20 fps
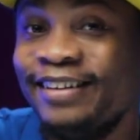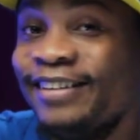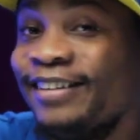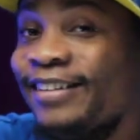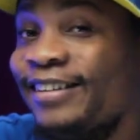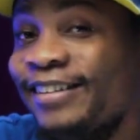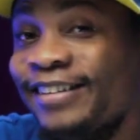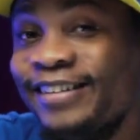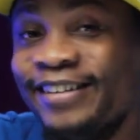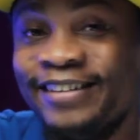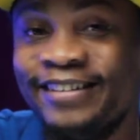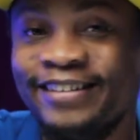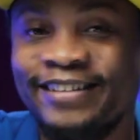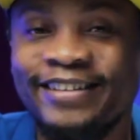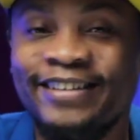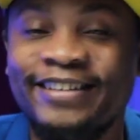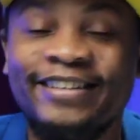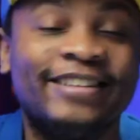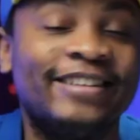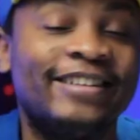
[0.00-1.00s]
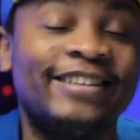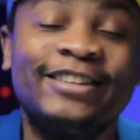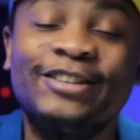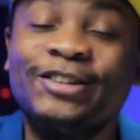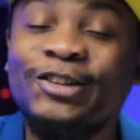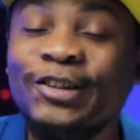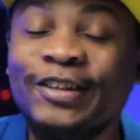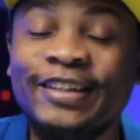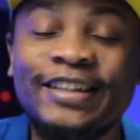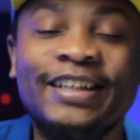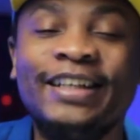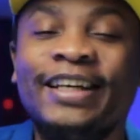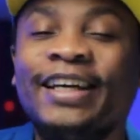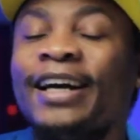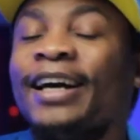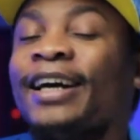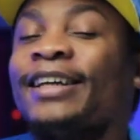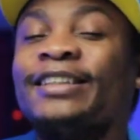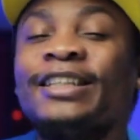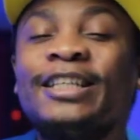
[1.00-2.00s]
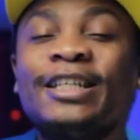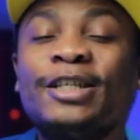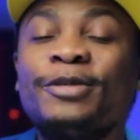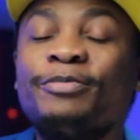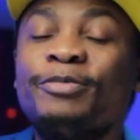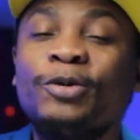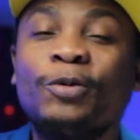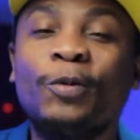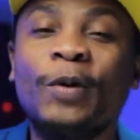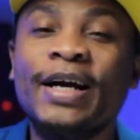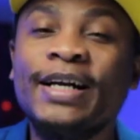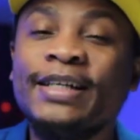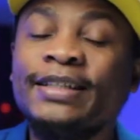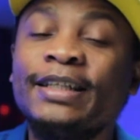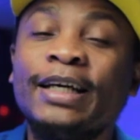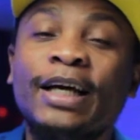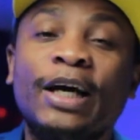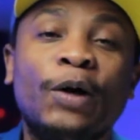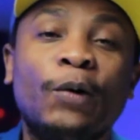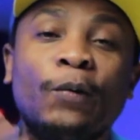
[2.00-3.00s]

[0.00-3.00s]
This story is a little bit wild.